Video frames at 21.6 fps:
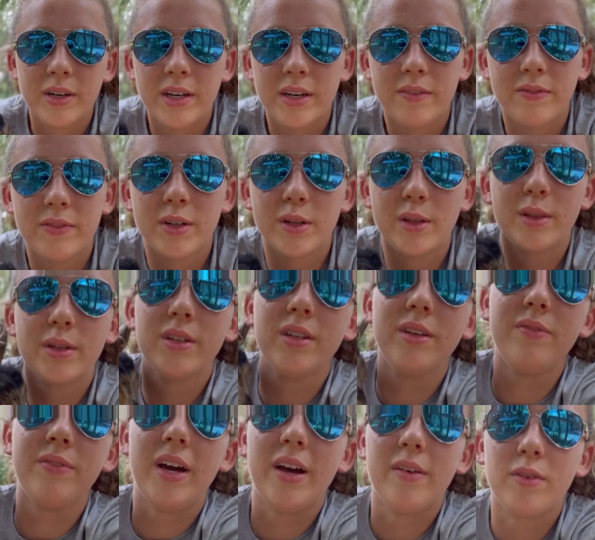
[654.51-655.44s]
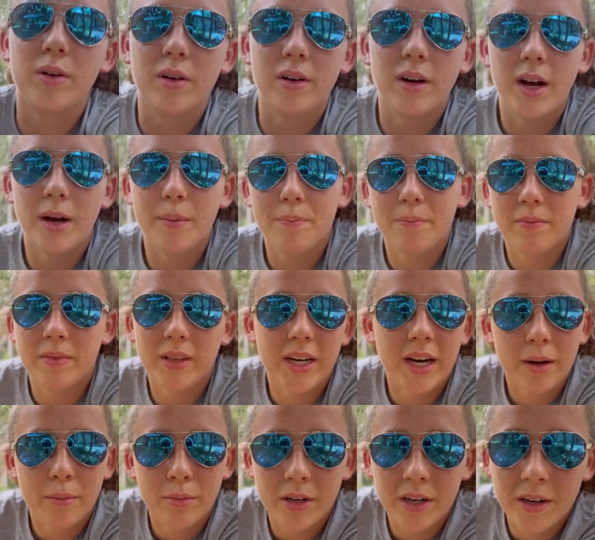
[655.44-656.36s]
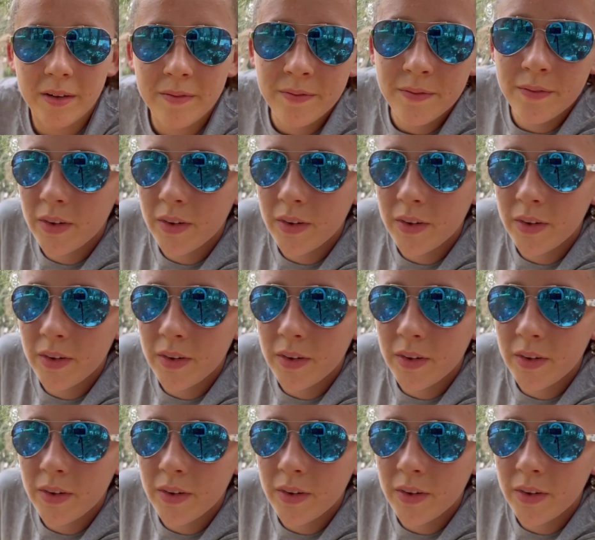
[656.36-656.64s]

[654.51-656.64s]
If they're 35 or up, then I breed them.